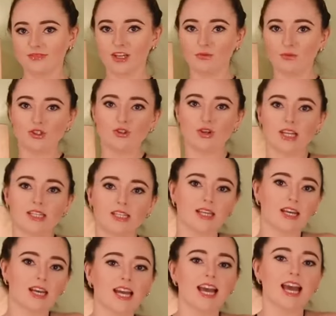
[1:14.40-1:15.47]
And I want you guys
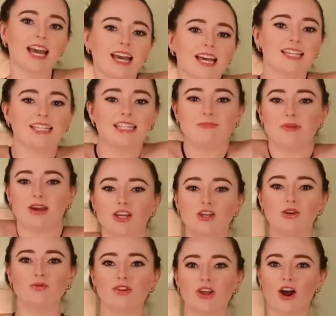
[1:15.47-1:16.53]
to see my
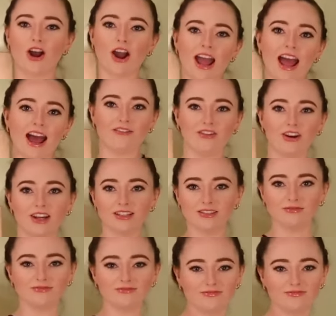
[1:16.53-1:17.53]
cute thong I have on.